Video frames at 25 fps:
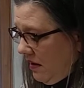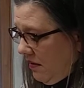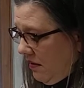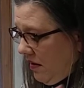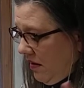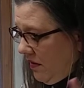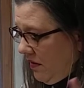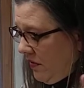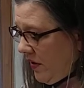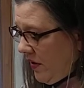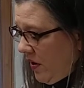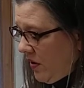
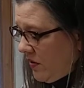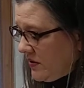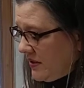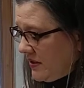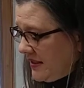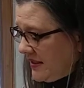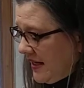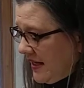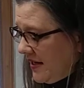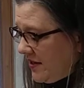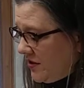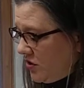The
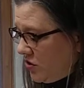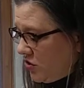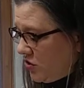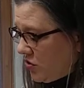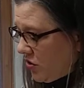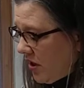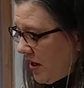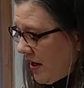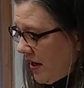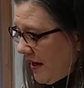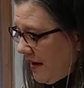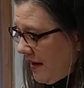Osage
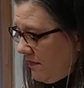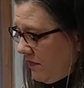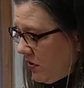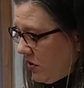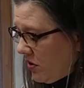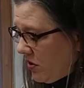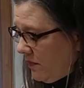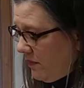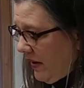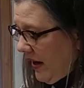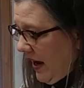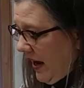tribe
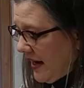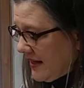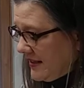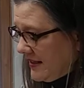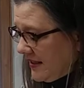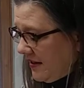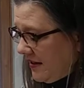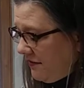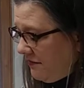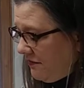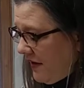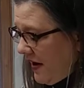could be
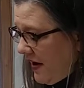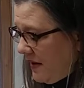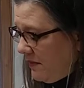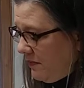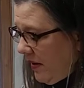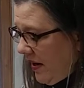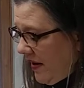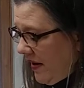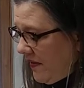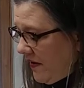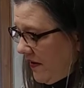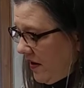identified
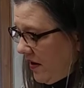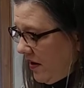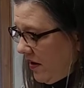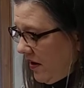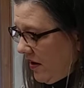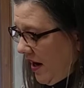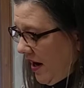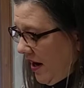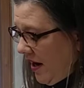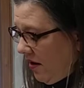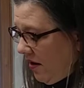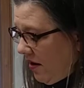by their
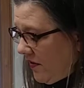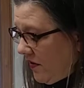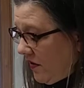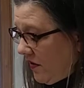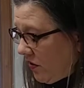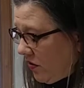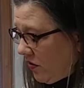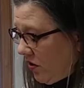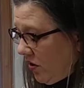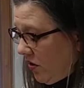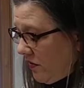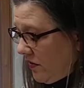hair and their
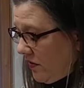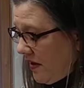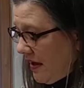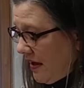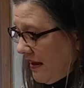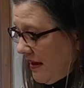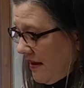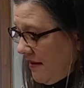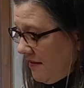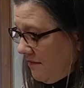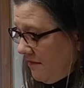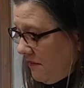clothing.
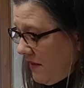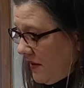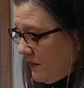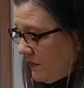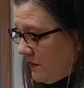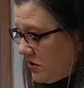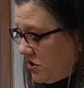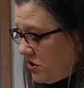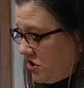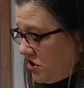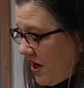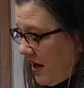Men
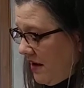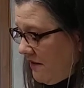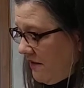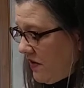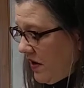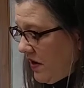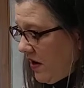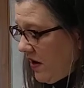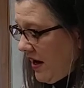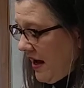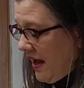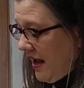would shave
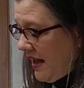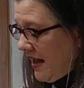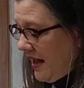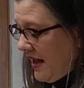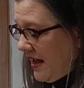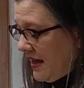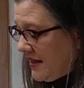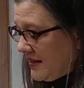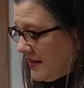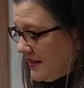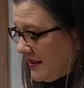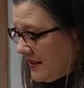their
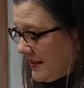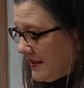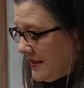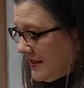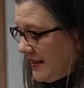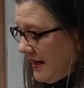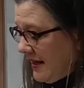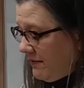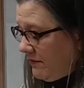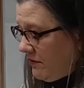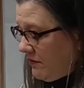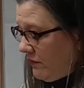heads
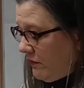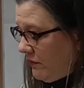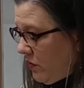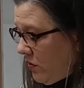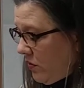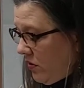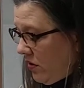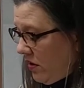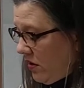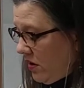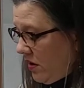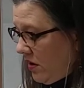except
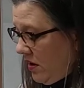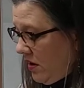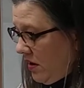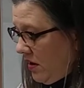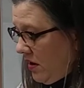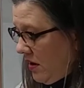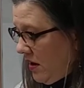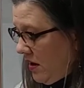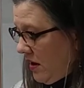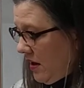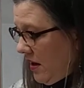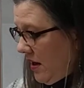for
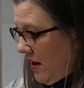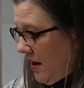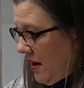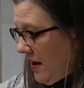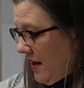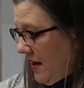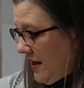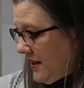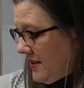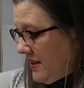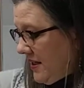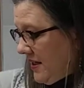
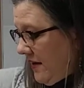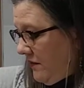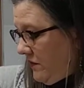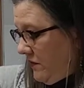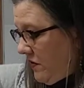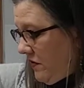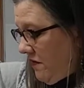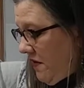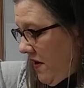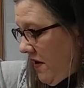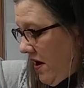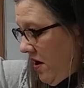a tuft
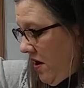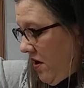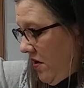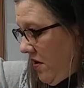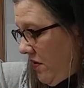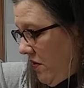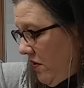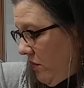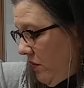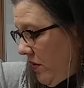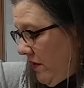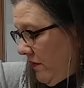of hair
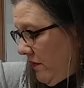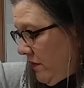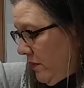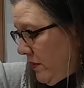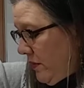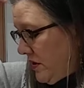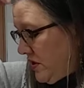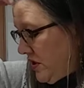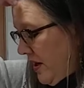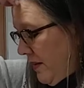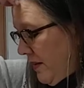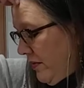that went from
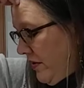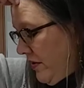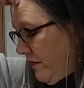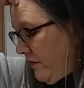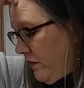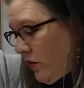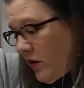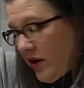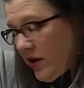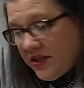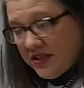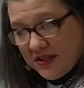the top of the
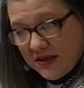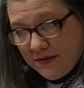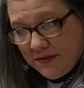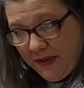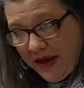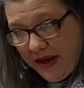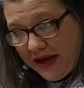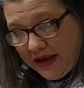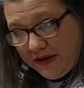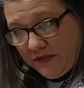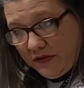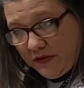forehead to the
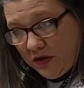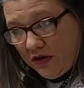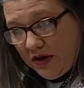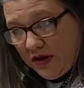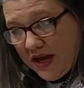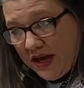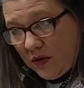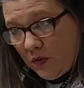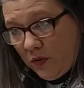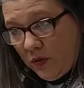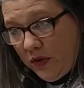back of their neck.